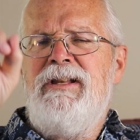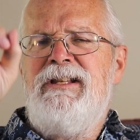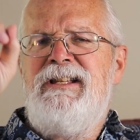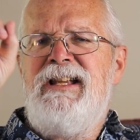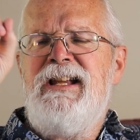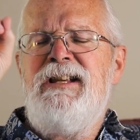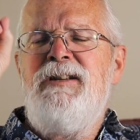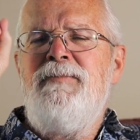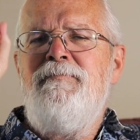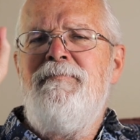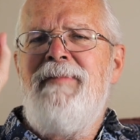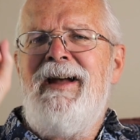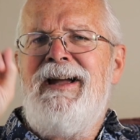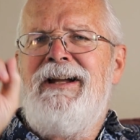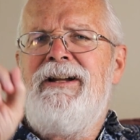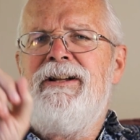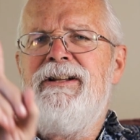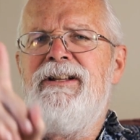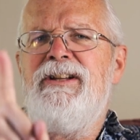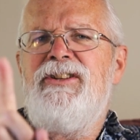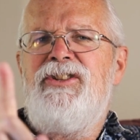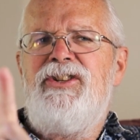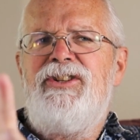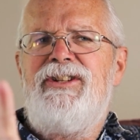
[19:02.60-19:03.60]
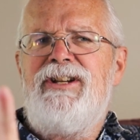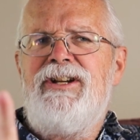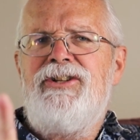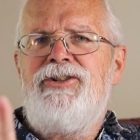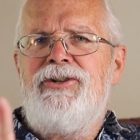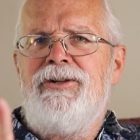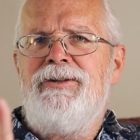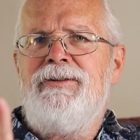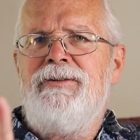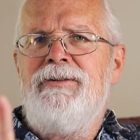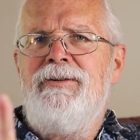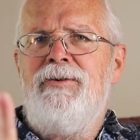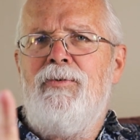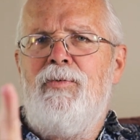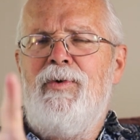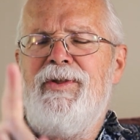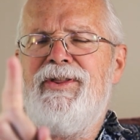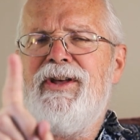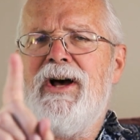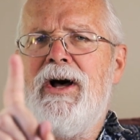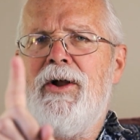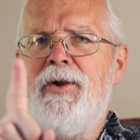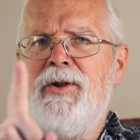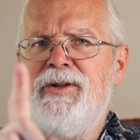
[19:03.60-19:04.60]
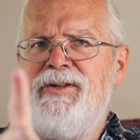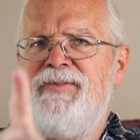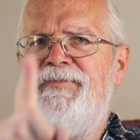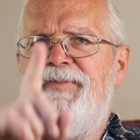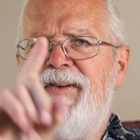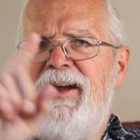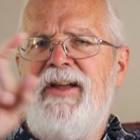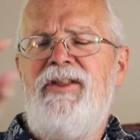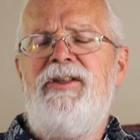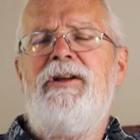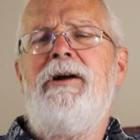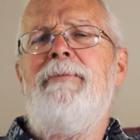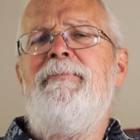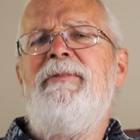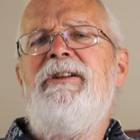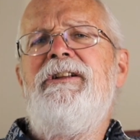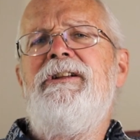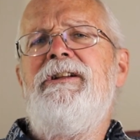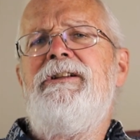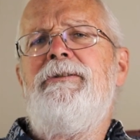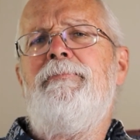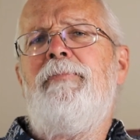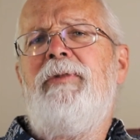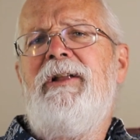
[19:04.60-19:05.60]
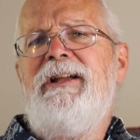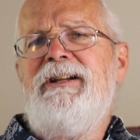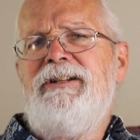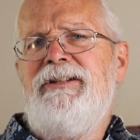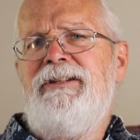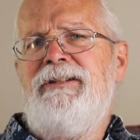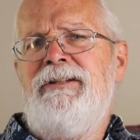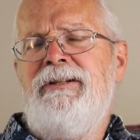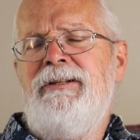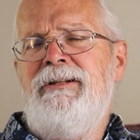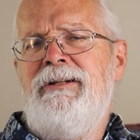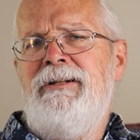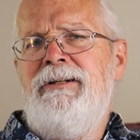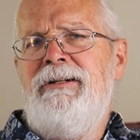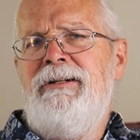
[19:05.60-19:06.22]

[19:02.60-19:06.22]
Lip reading: didn't make a decision without his faith coming into place.